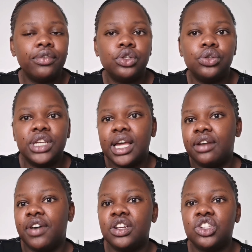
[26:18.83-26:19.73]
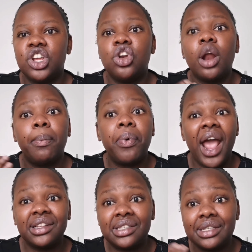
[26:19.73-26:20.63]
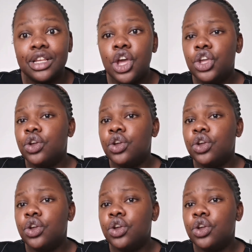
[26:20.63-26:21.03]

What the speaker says: have to take advantage and not practice.